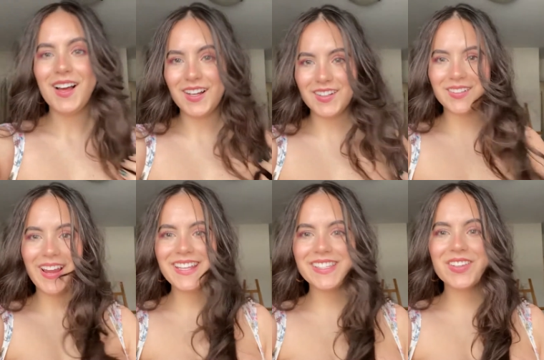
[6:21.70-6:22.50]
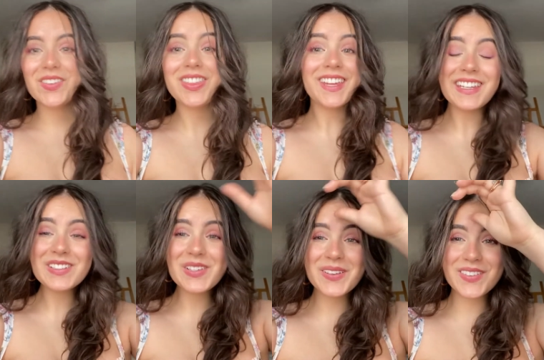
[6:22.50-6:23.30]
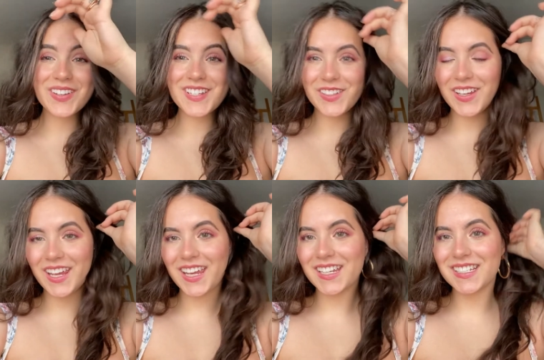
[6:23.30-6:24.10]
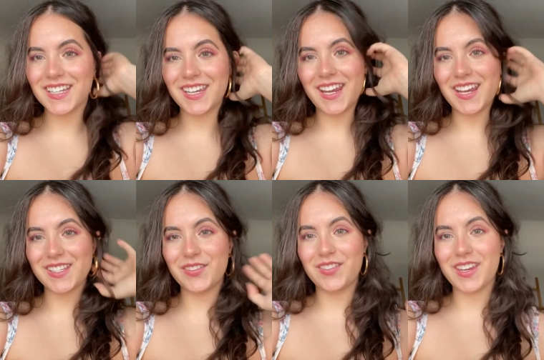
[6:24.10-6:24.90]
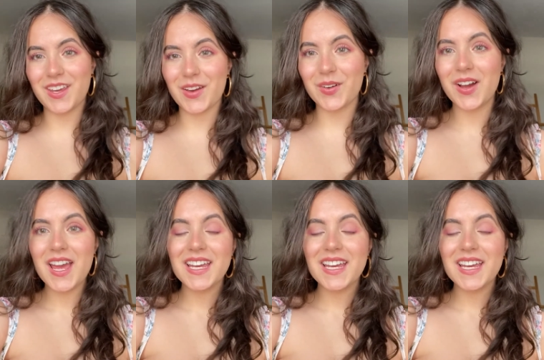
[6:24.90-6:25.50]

All right, so thank you so much for tuning in to today's video.